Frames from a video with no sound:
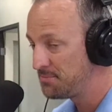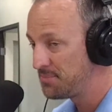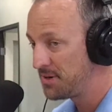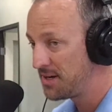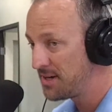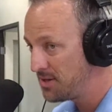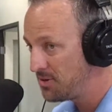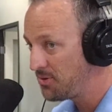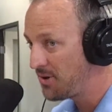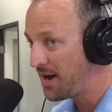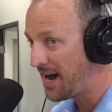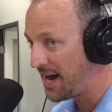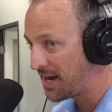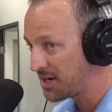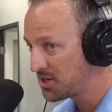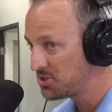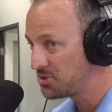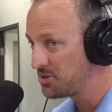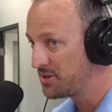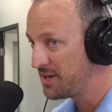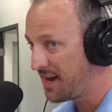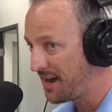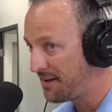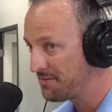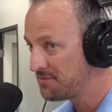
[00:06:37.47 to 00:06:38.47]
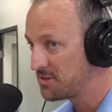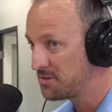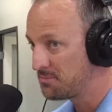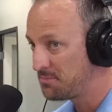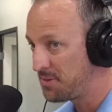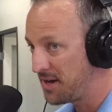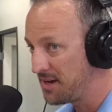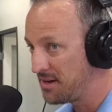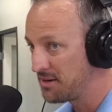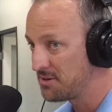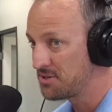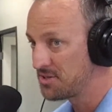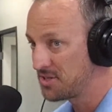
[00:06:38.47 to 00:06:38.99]
but you actually have to
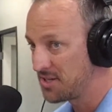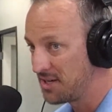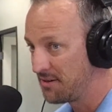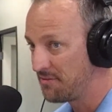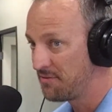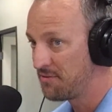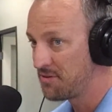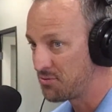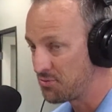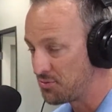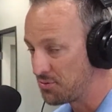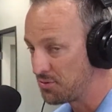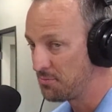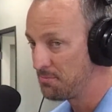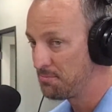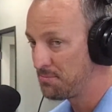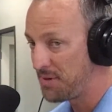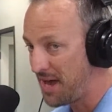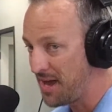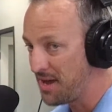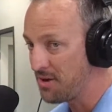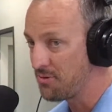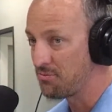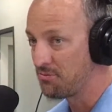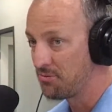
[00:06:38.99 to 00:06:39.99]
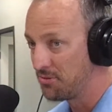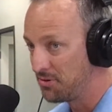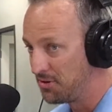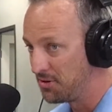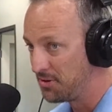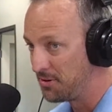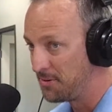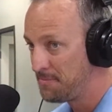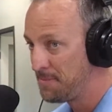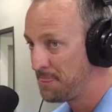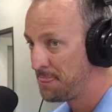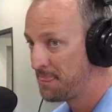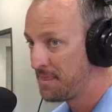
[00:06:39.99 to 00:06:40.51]
pay yourself through
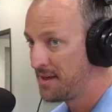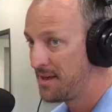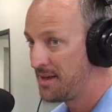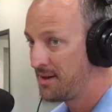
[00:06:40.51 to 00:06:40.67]
payroll